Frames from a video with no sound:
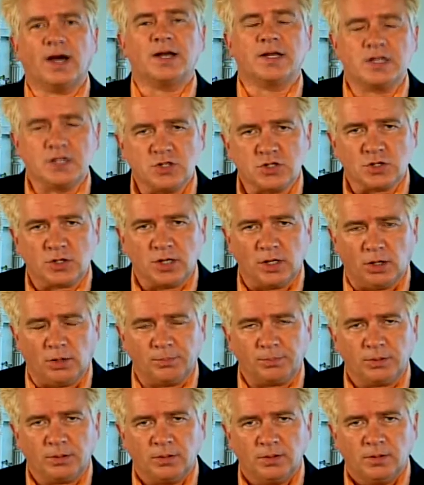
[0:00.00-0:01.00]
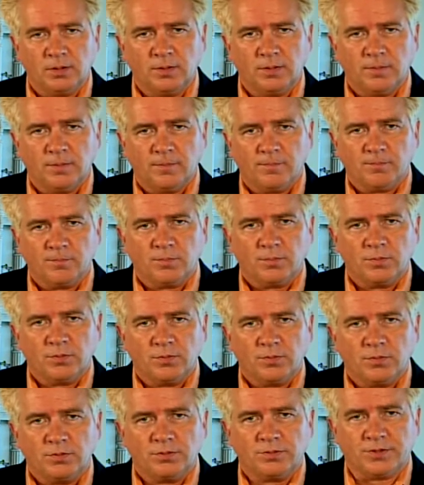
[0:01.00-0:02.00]
I need your help.
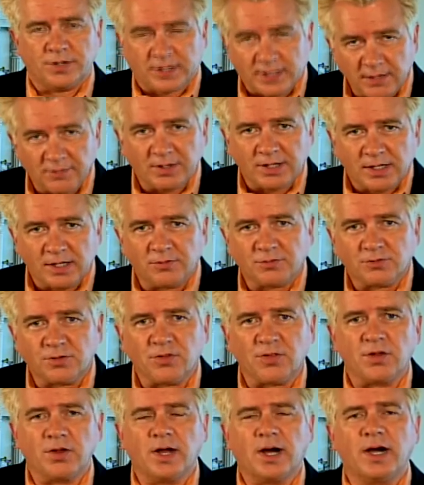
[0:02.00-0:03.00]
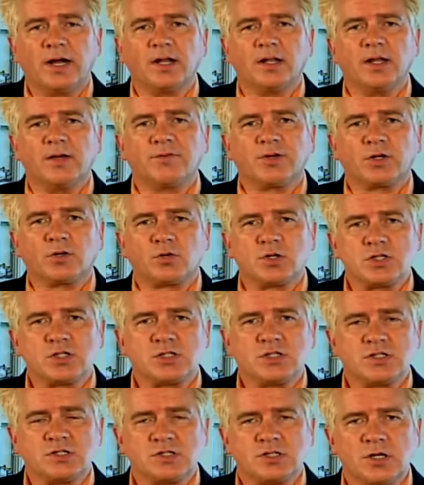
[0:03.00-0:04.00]
To give a gift to the 9/11
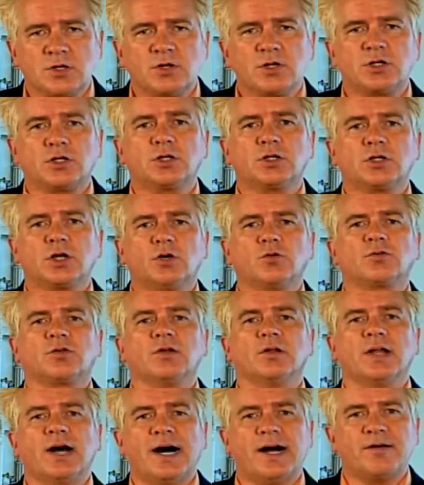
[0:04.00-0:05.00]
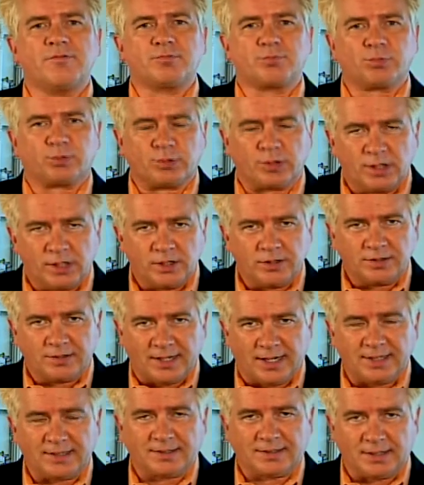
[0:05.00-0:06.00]
Christian Center, you can go to
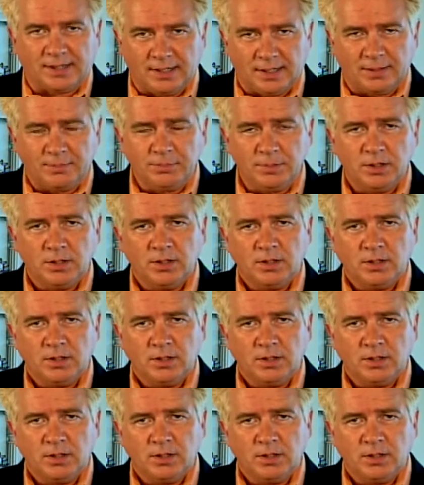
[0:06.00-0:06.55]
liveprayer.com.